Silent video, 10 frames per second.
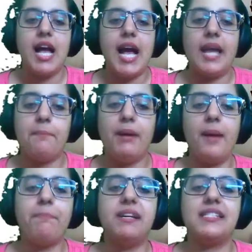And
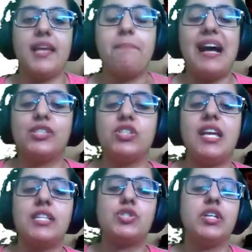purpose,
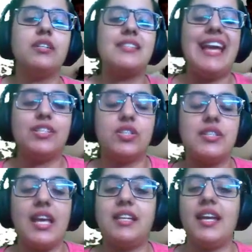imagination,
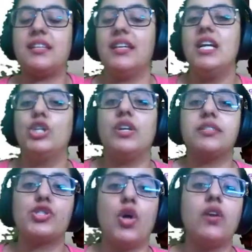entertaining. Your
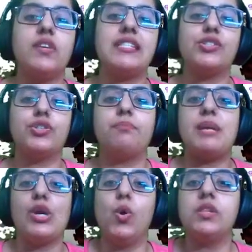stories should be
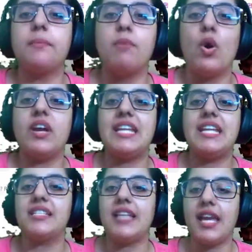all the more
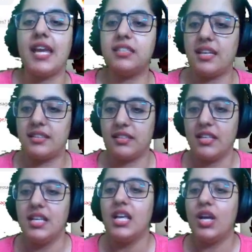entertaining.
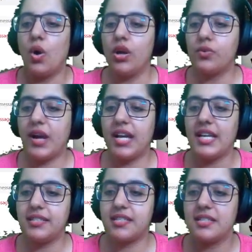All
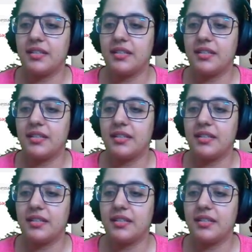right?